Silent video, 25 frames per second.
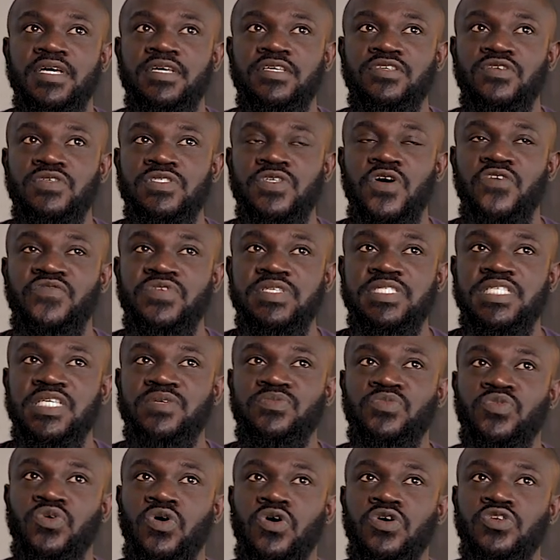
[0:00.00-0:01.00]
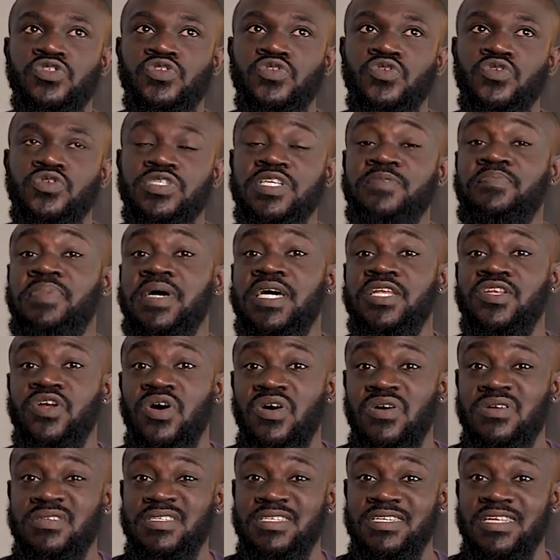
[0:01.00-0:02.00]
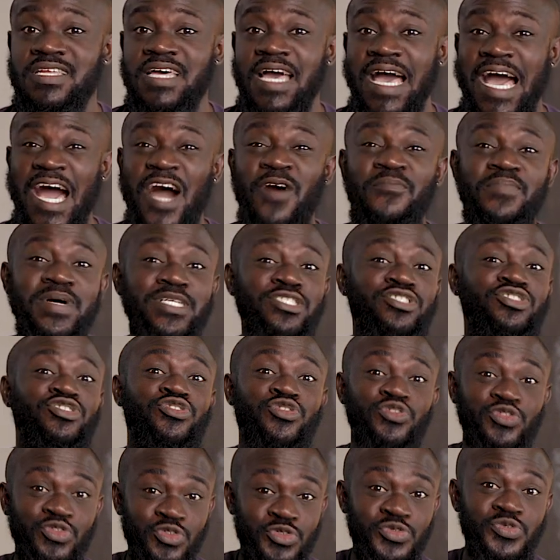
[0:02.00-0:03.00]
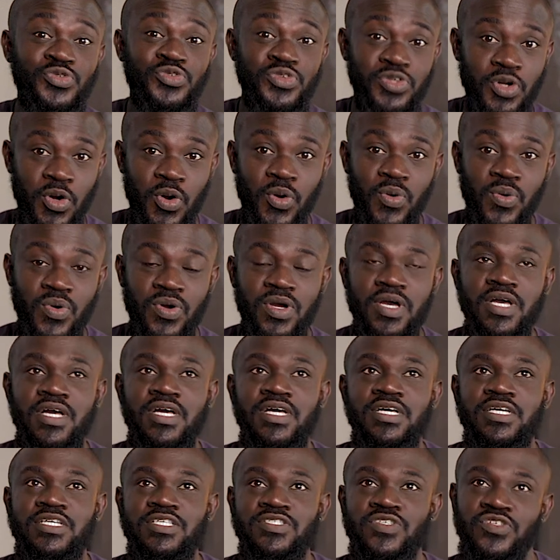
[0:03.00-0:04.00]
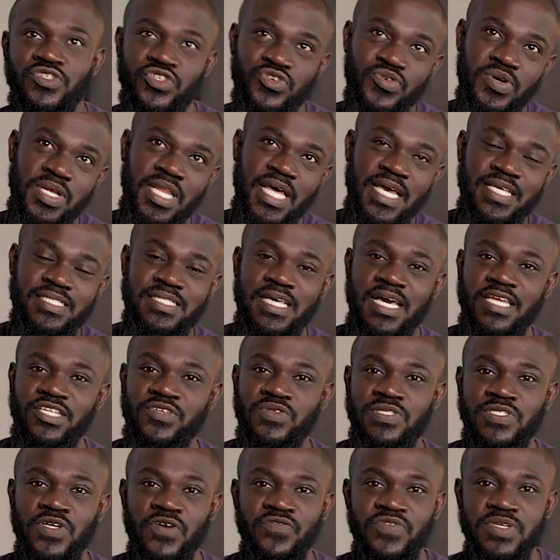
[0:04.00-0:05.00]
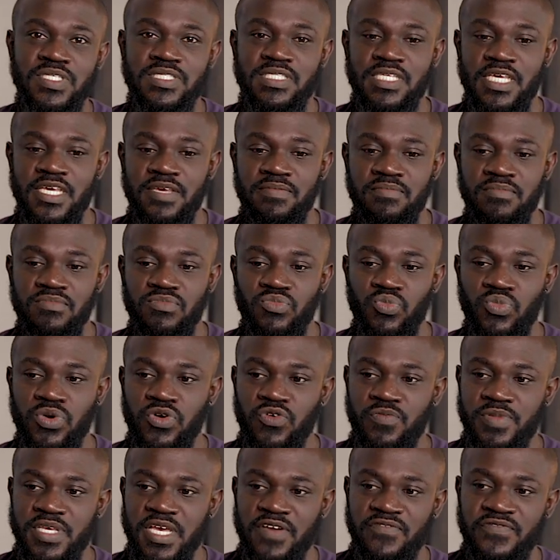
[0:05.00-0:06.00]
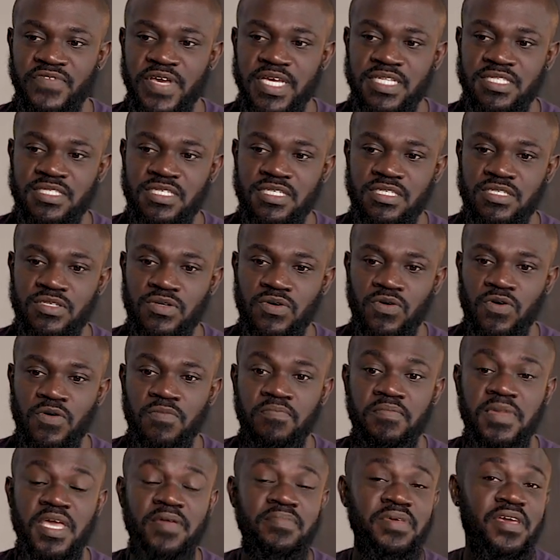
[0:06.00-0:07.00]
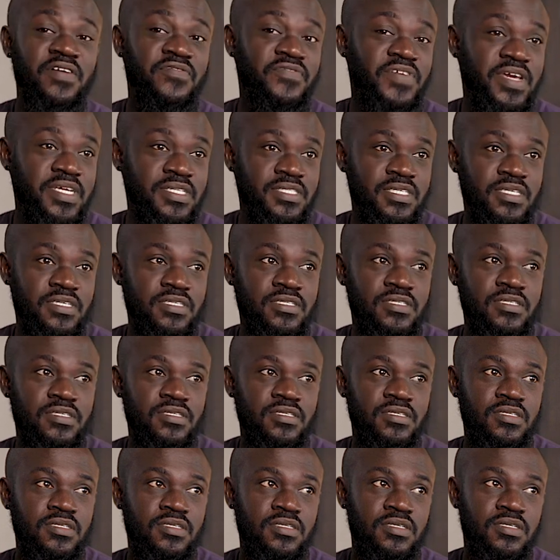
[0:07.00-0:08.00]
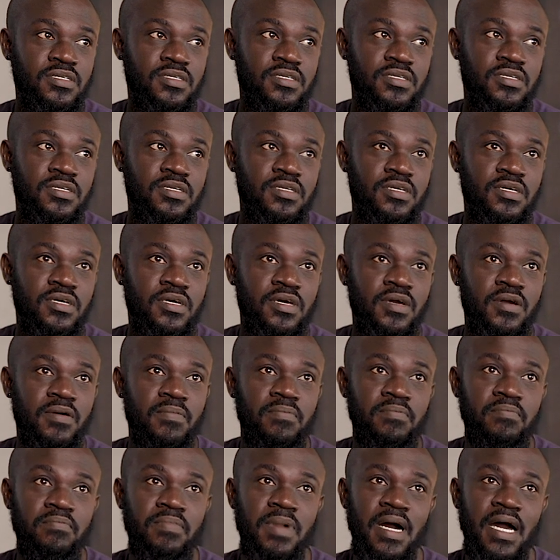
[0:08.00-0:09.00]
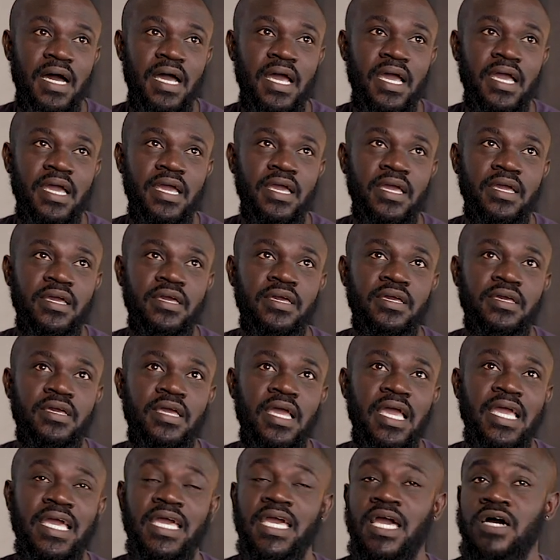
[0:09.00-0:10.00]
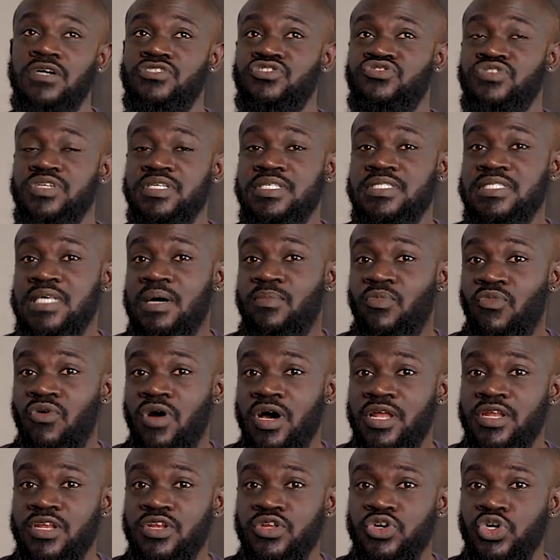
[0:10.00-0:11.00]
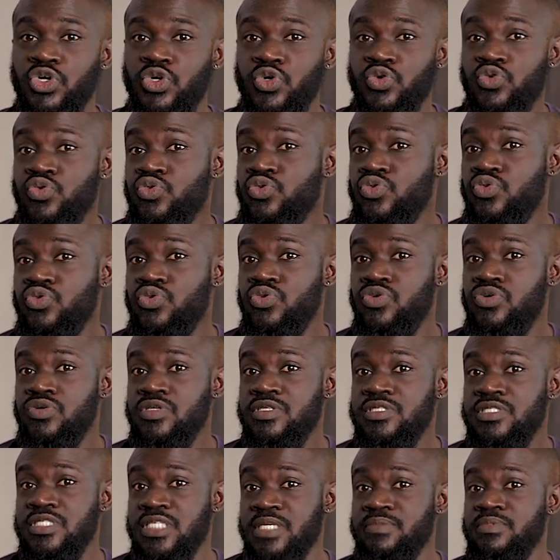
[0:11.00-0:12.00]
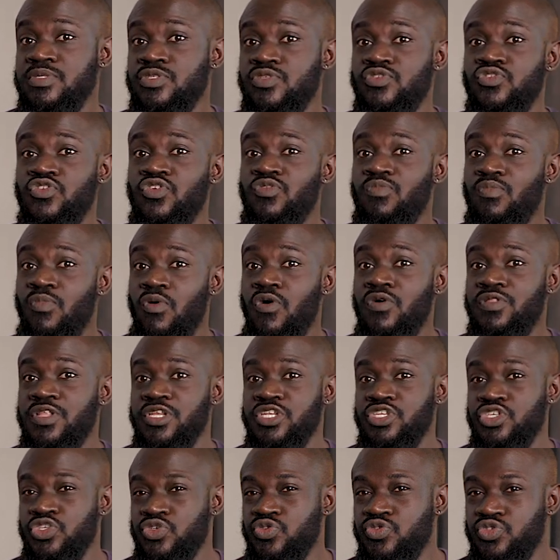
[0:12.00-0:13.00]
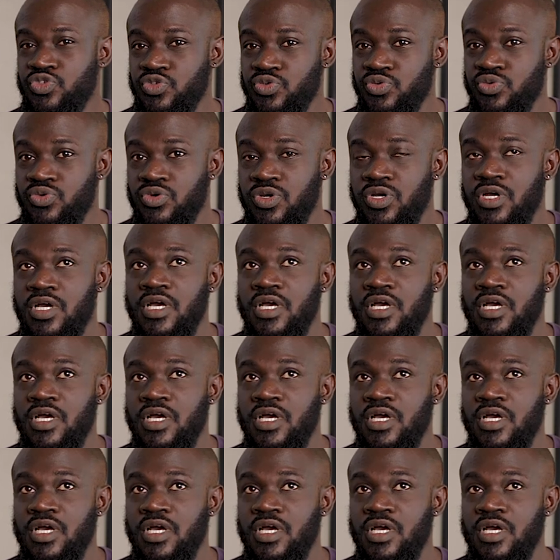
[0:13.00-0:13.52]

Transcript: Your self-esteem will also depend on how much you do know. So you realize that your self-esteem will be affected or may be affected by encountering someone who seems to know more than you do.